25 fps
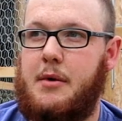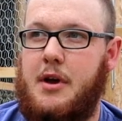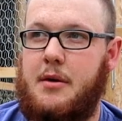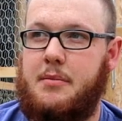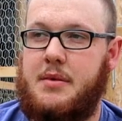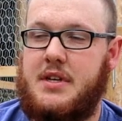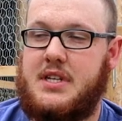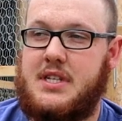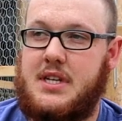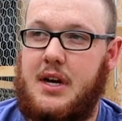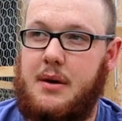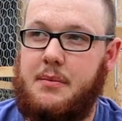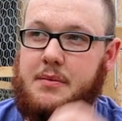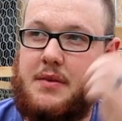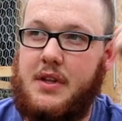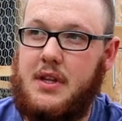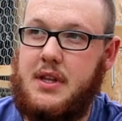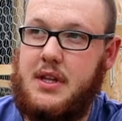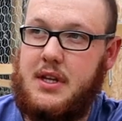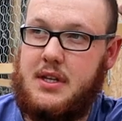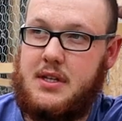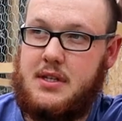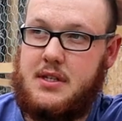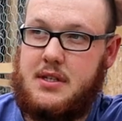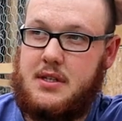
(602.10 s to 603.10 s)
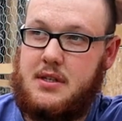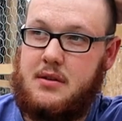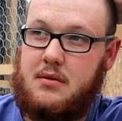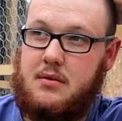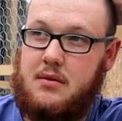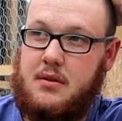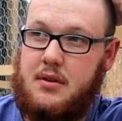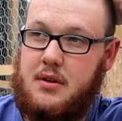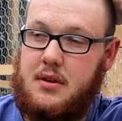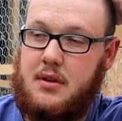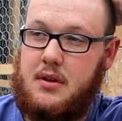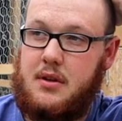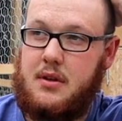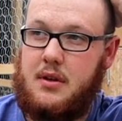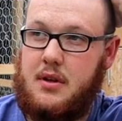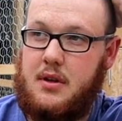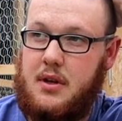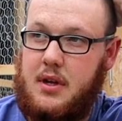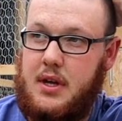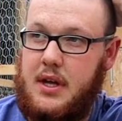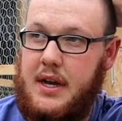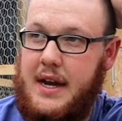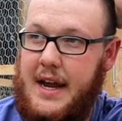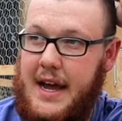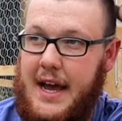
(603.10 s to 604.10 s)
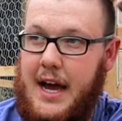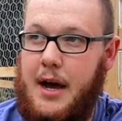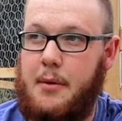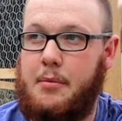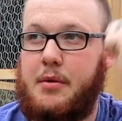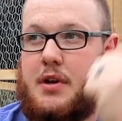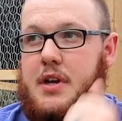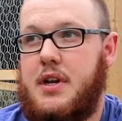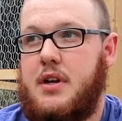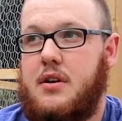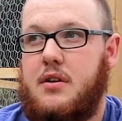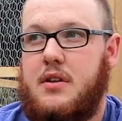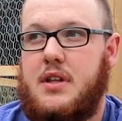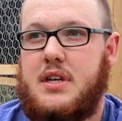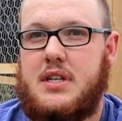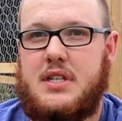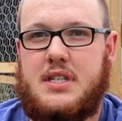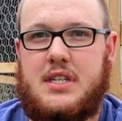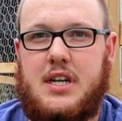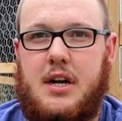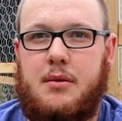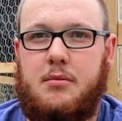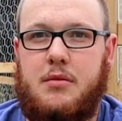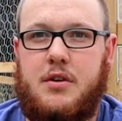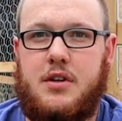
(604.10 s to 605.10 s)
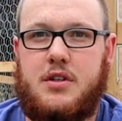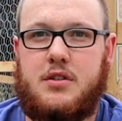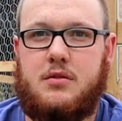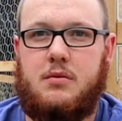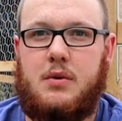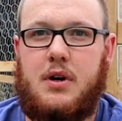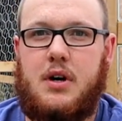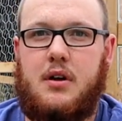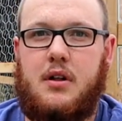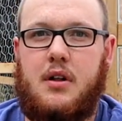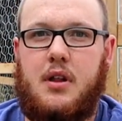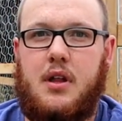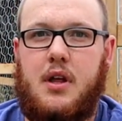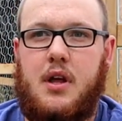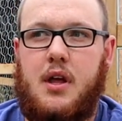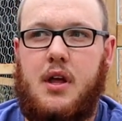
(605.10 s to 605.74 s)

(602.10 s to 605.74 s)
might be something that's gonna happen here this summer as well.